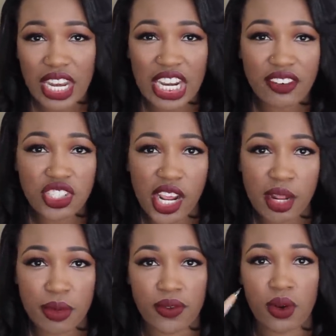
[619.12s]
never tried
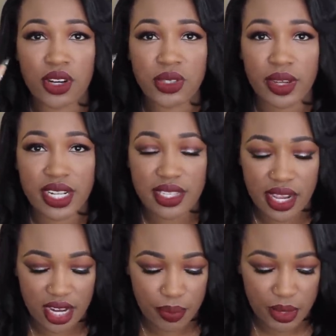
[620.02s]
it before, so I
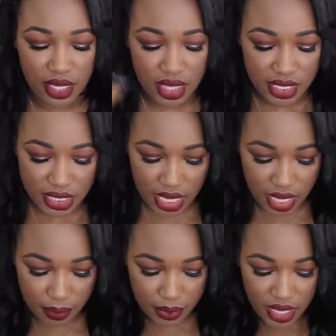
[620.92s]
decided to pick this
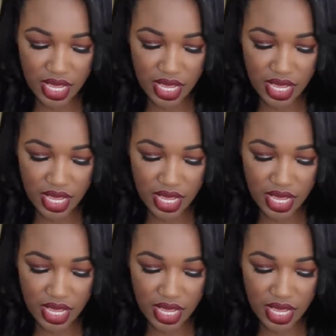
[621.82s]
up.